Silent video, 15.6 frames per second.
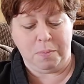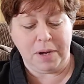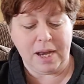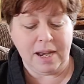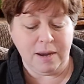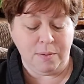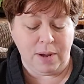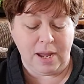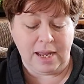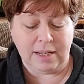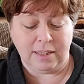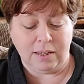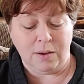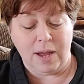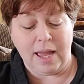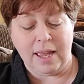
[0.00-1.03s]
But anyway,
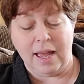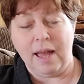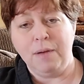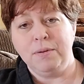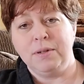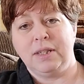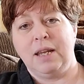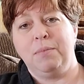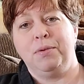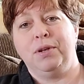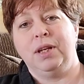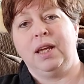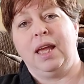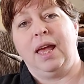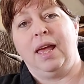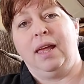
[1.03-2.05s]
so I was able to
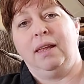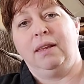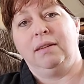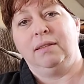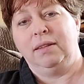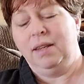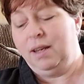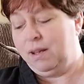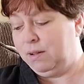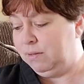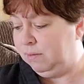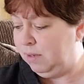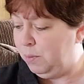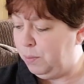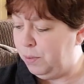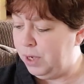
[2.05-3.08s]
get, a
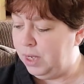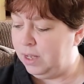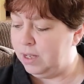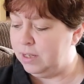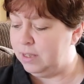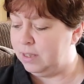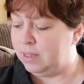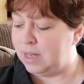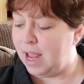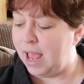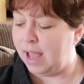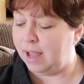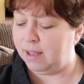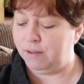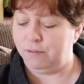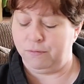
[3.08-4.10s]
pretty good
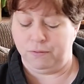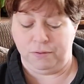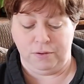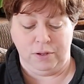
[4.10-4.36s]
stack of